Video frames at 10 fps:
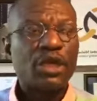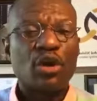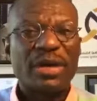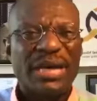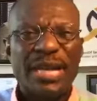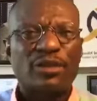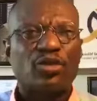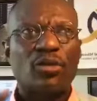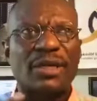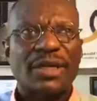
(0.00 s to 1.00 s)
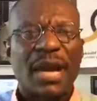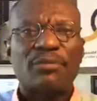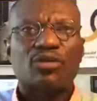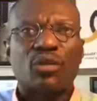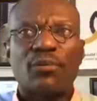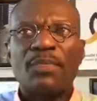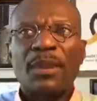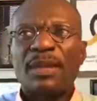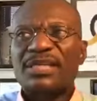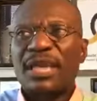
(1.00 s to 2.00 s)
You need to come to,
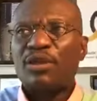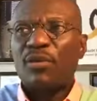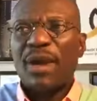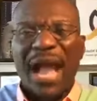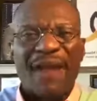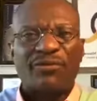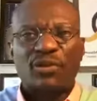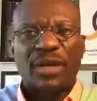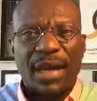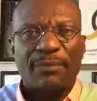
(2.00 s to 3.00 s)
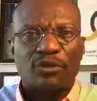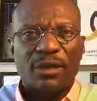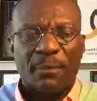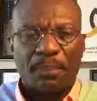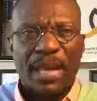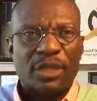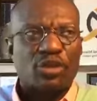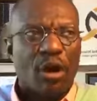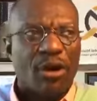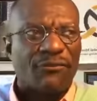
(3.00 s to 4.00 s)
see, you have to come to the
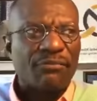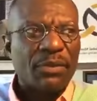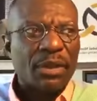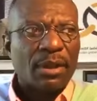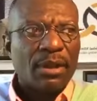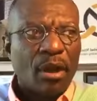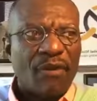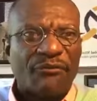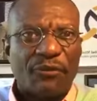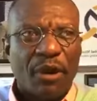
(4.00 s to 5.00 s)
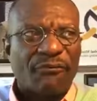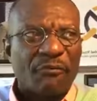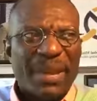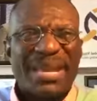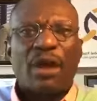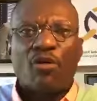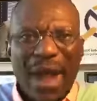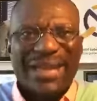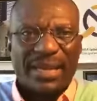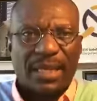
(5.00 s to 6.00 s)
place of being a
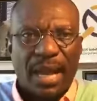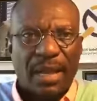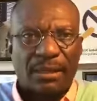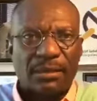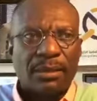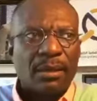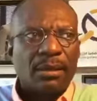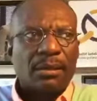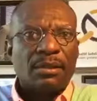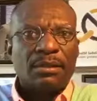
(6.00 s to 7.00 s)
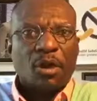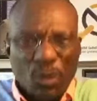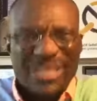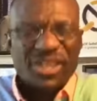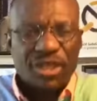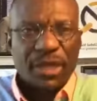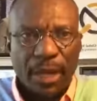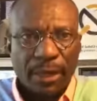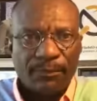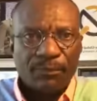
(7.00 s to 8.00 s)
radical
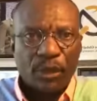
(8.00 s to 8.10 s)
Christian